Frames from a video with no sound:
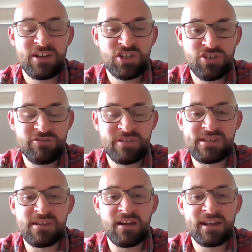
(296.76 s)

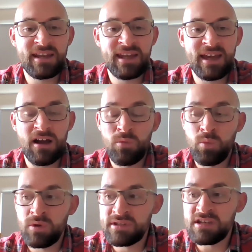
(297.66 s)
assurance that I can get. I
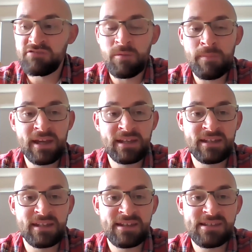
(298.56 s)
want to remain
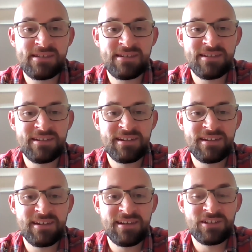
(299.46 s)
in this.
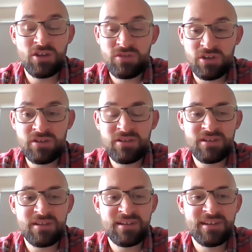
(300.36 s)
Don't you?
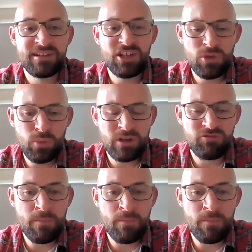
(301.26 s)
Don't you want